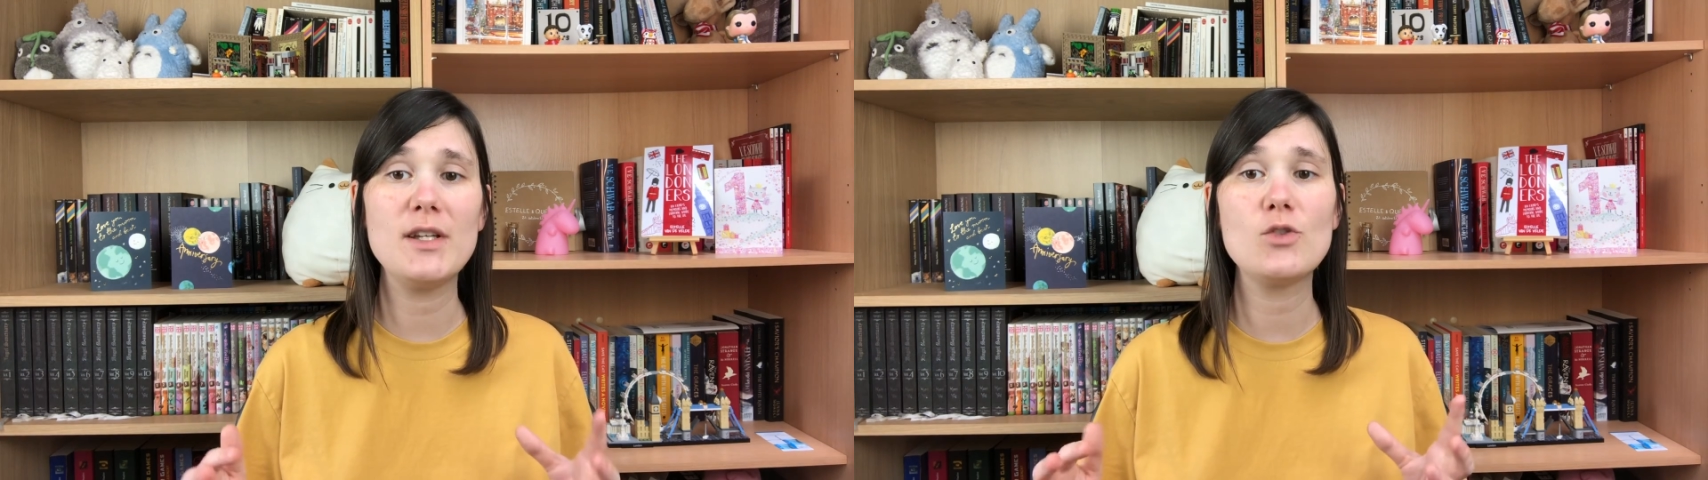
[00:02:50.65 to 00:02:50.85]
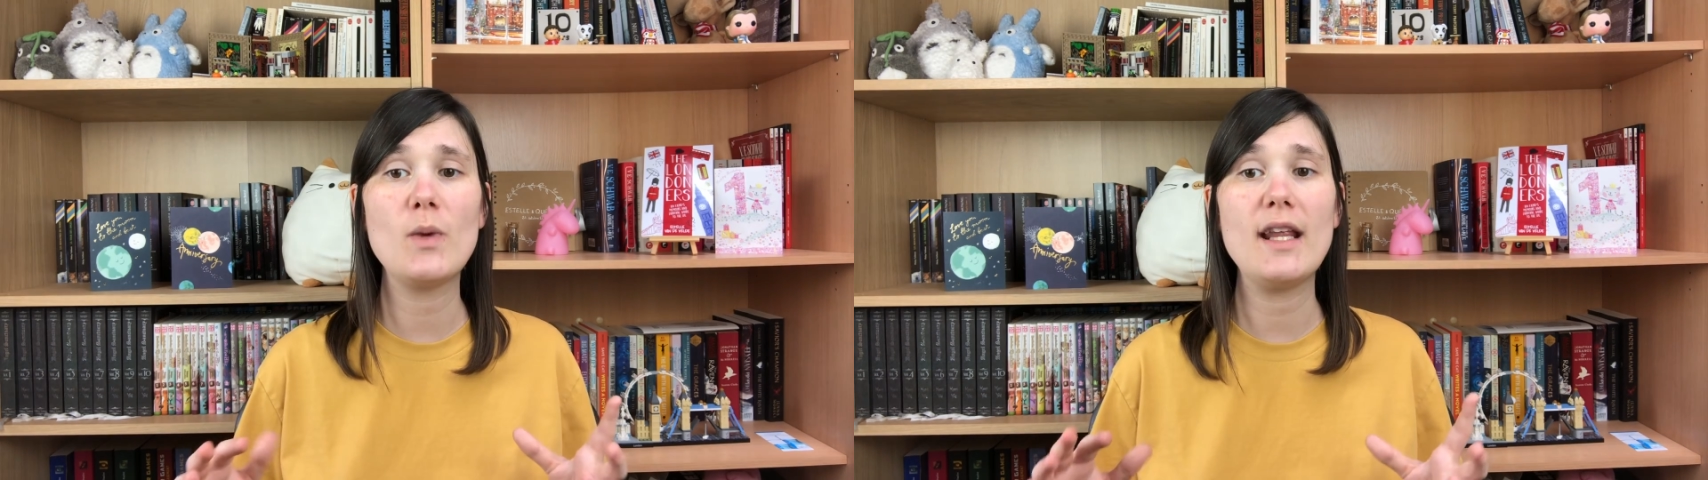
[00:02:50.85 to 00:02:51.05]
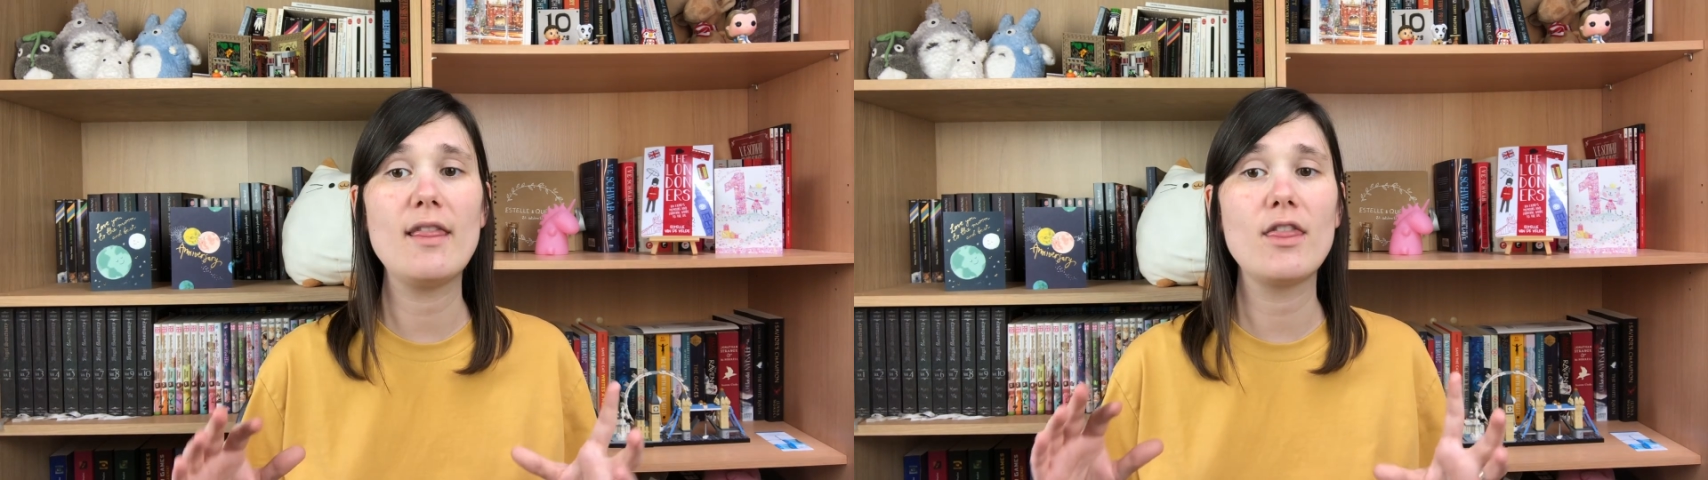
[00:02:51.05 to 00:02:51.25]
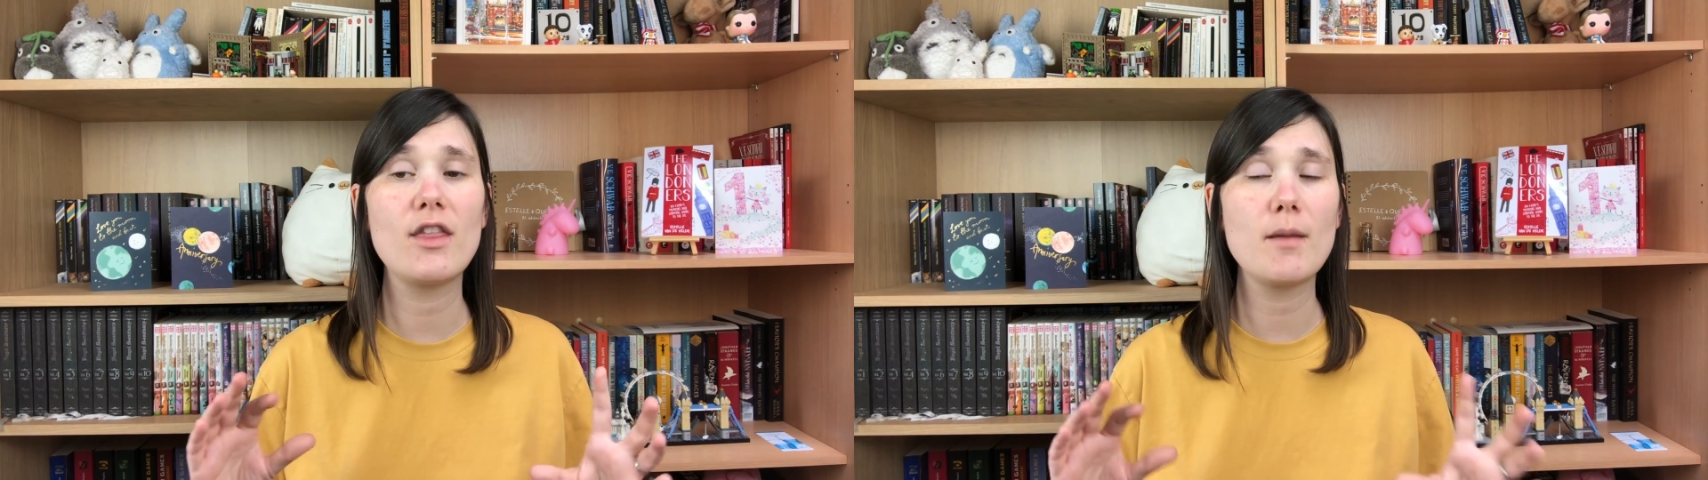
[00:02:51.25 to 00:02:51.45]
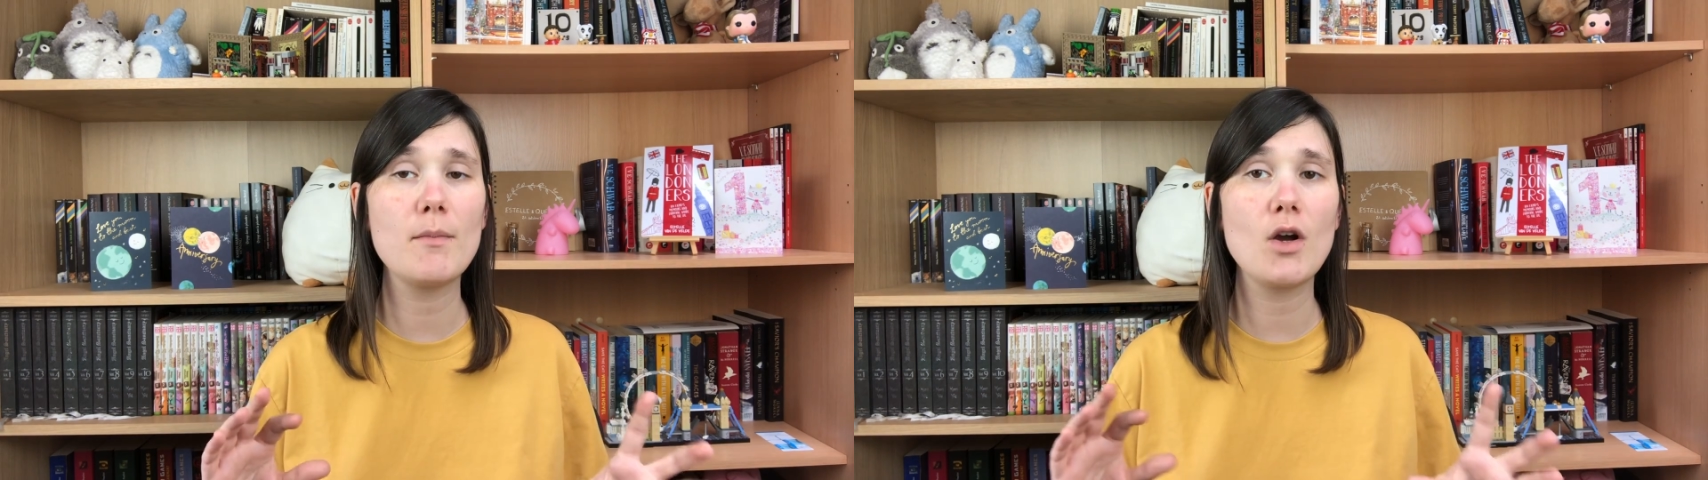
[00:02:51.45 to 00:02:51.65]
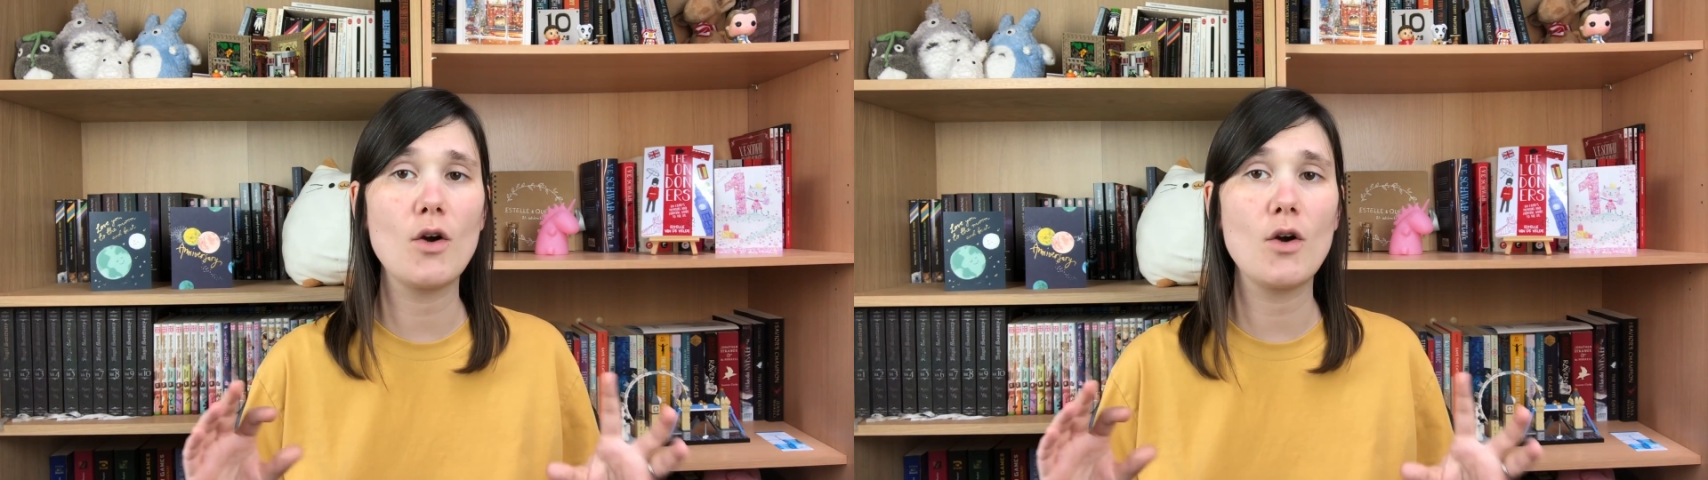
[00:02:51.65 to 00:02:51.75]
between the number